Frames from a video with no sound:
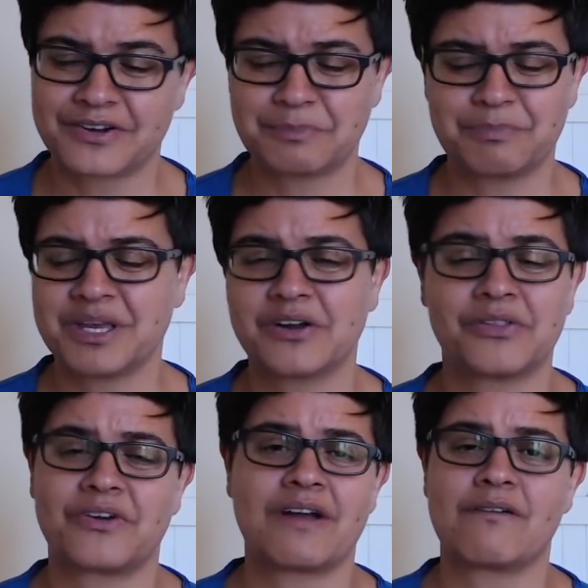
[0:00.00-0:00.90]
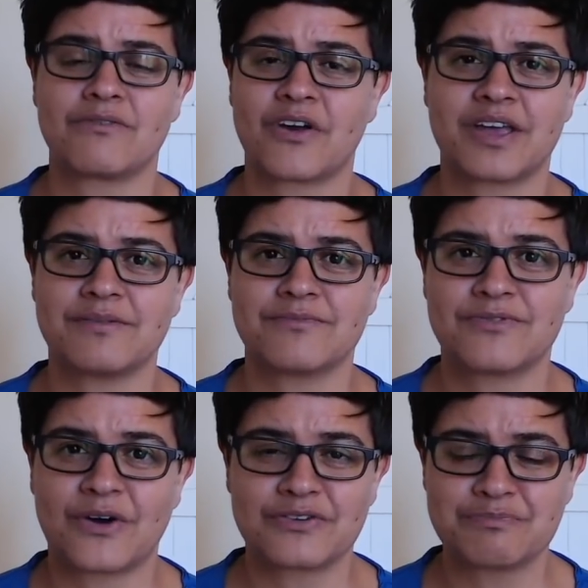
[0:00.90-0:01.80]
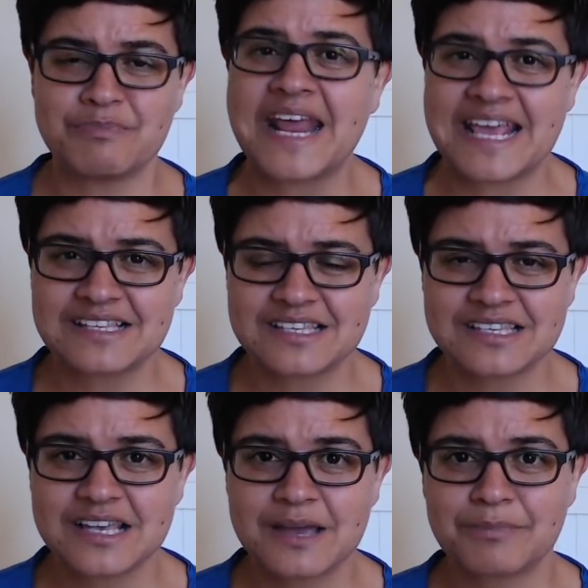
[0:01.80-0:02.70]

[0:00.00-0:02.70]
could be another Ehrenreich in 5 minutes,